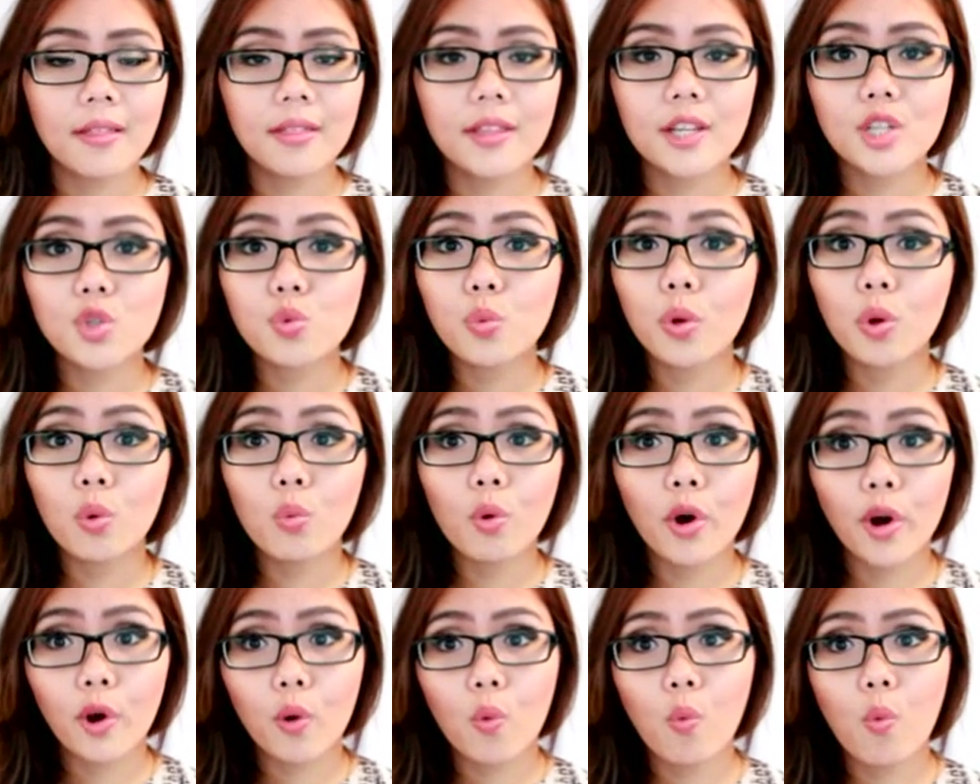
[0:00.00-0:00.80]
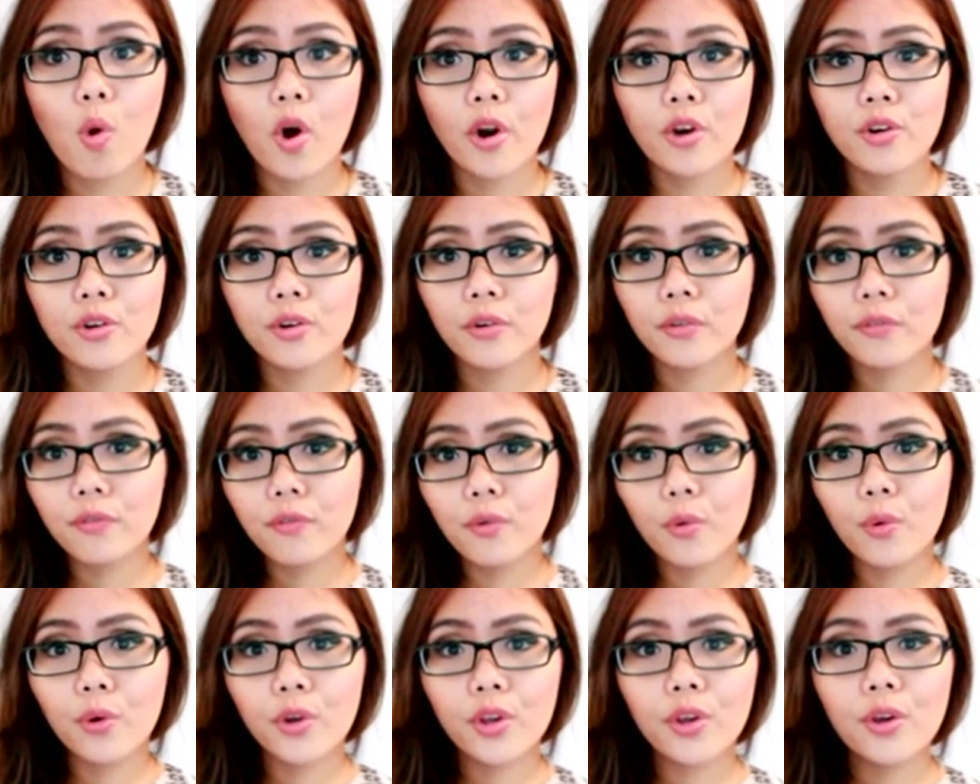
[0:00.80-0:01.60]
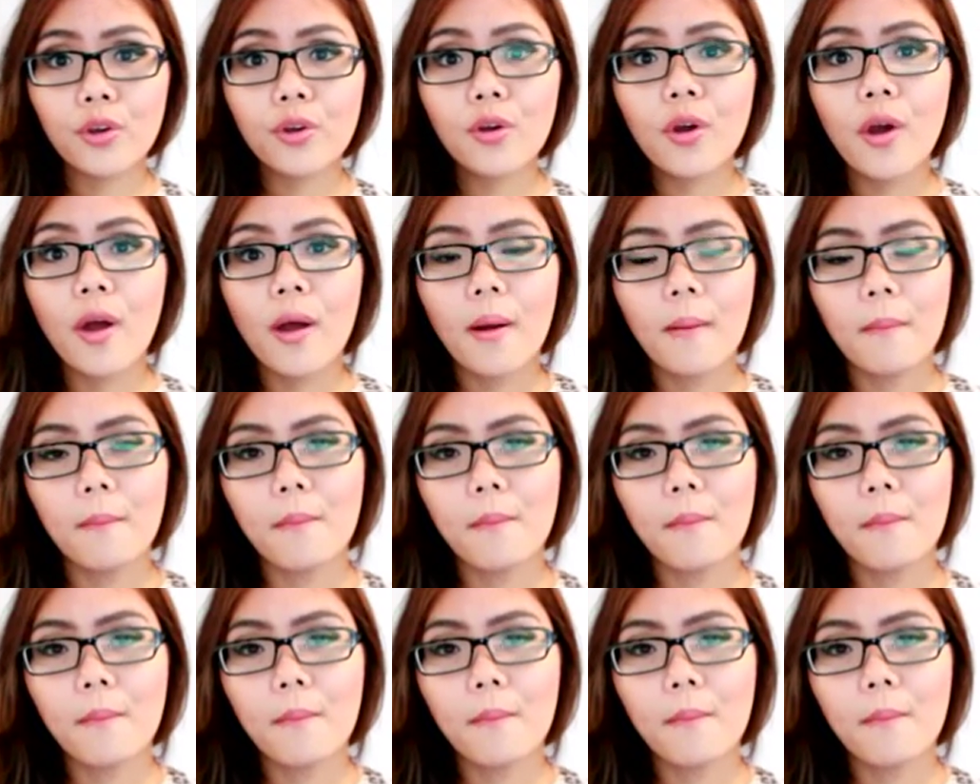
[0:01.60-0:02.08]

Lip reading: this will work wonder for you.